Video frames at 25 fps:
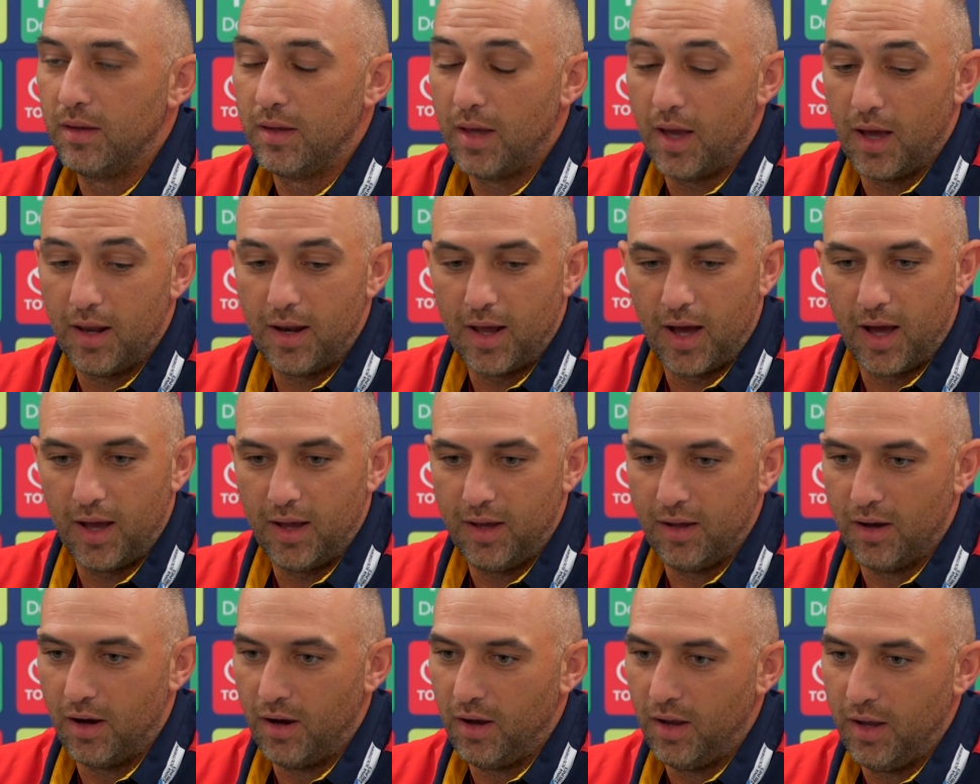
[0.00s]
Yeah,
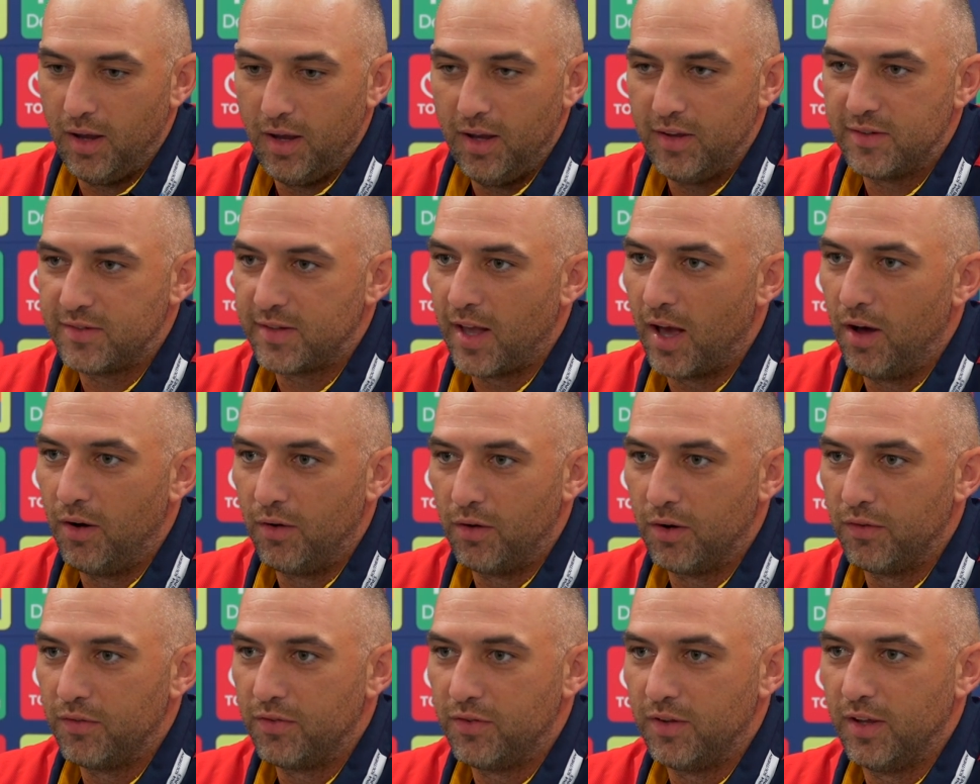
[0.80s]
no, his
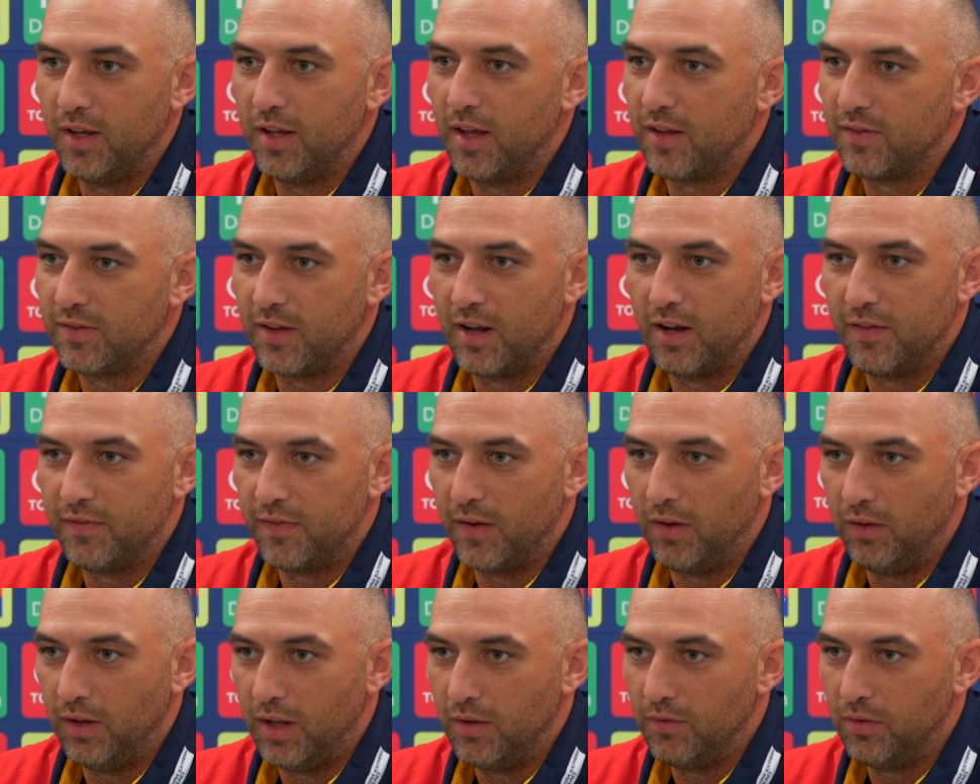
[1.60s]
talent obviously at the
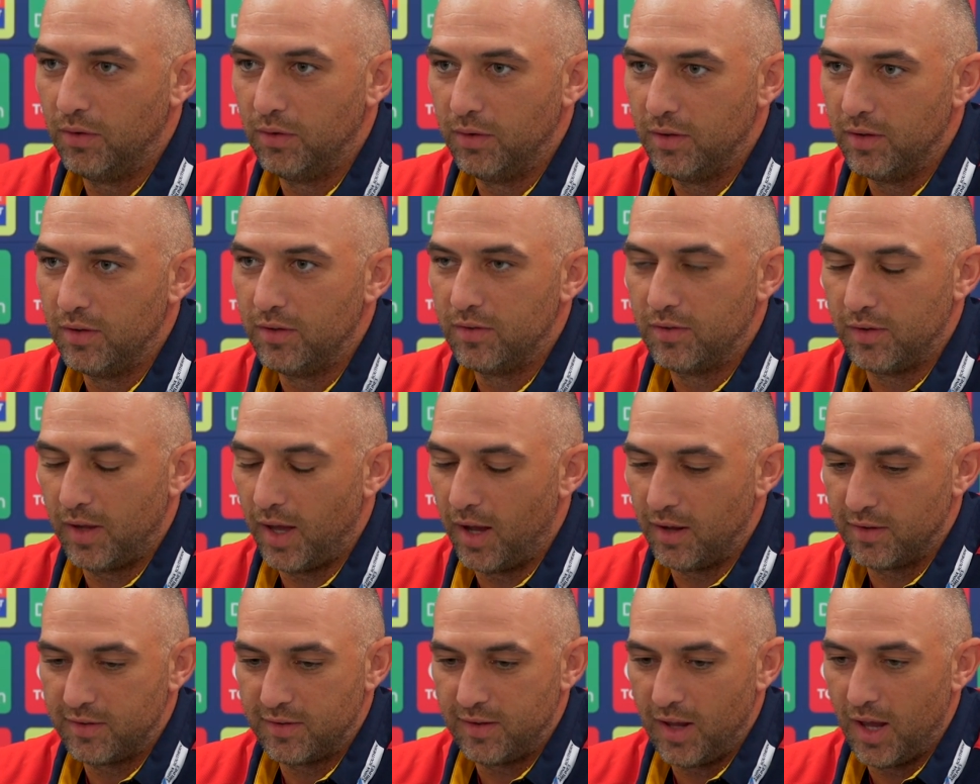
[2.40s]
SNFL level is
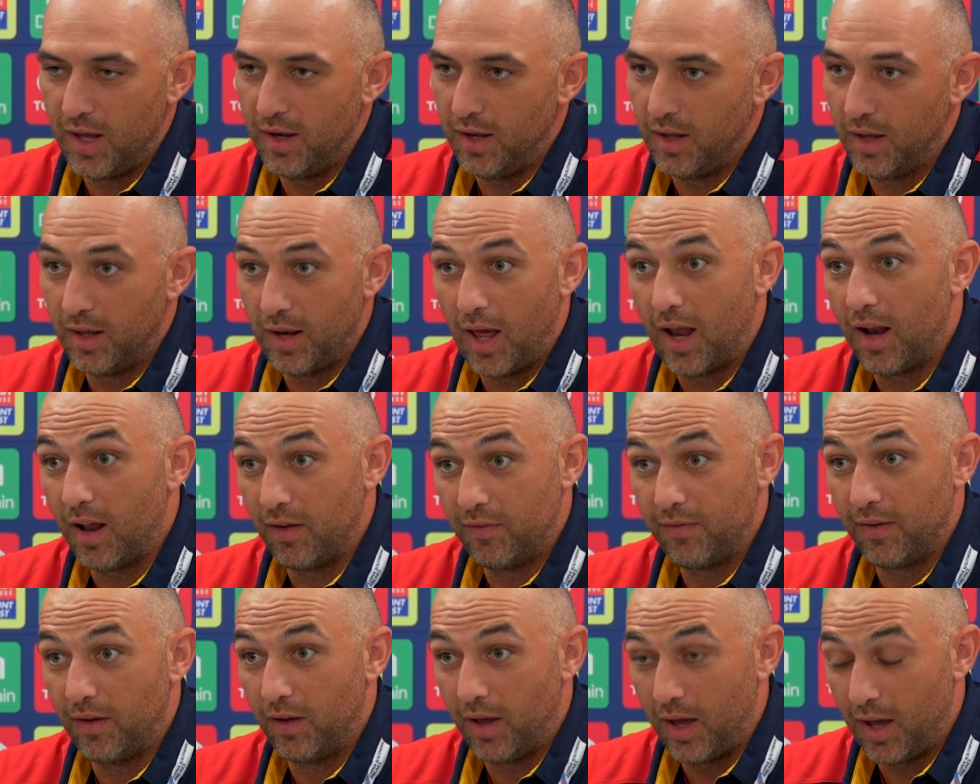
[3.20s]
outstanding, and
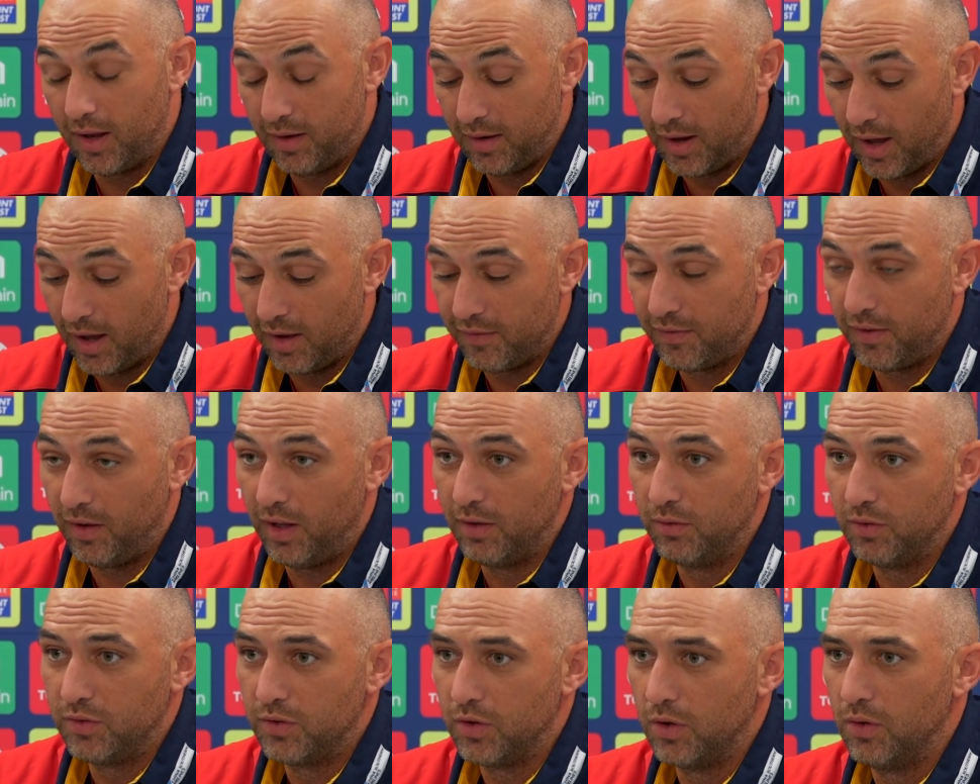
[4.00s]
at AFL
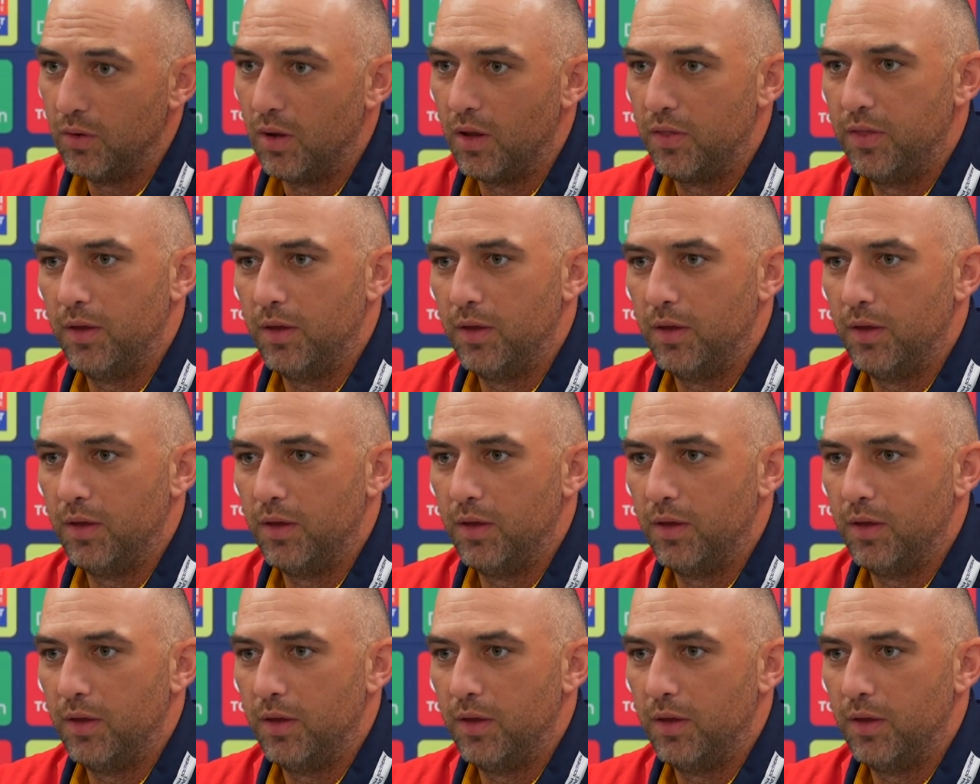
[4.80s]
level too. And I